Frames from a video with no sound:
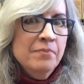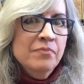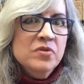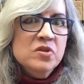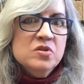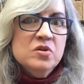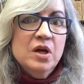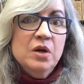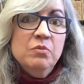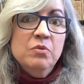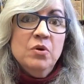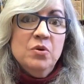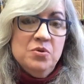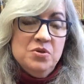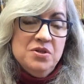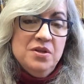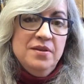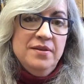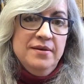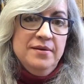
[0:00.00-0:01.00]
So I
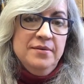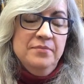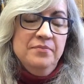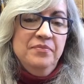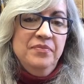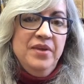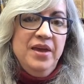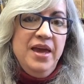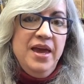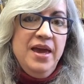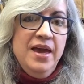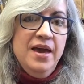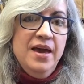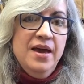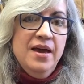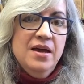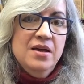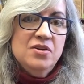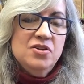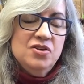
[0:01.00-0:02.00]
wrote to them,
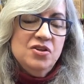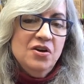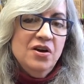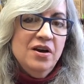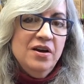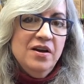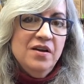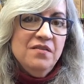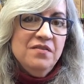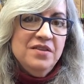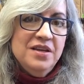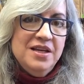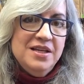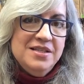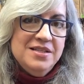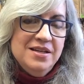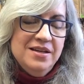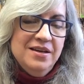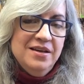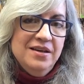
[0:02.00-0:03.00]
and sure enough, they
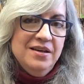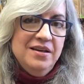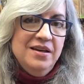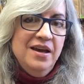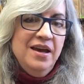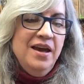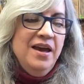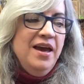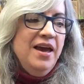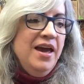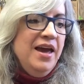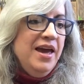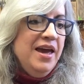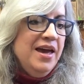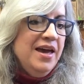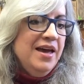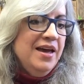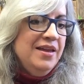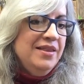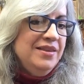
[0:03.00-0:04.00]
did,
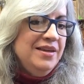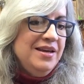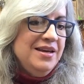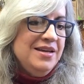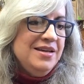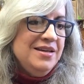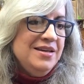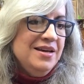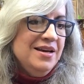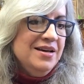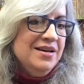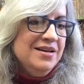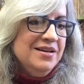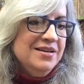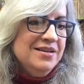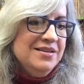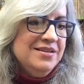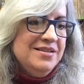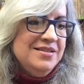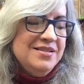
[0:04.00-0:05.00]
and they
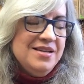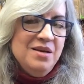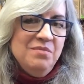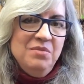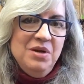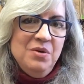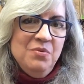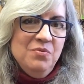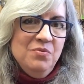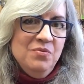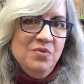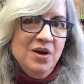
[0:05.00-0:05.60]
sent me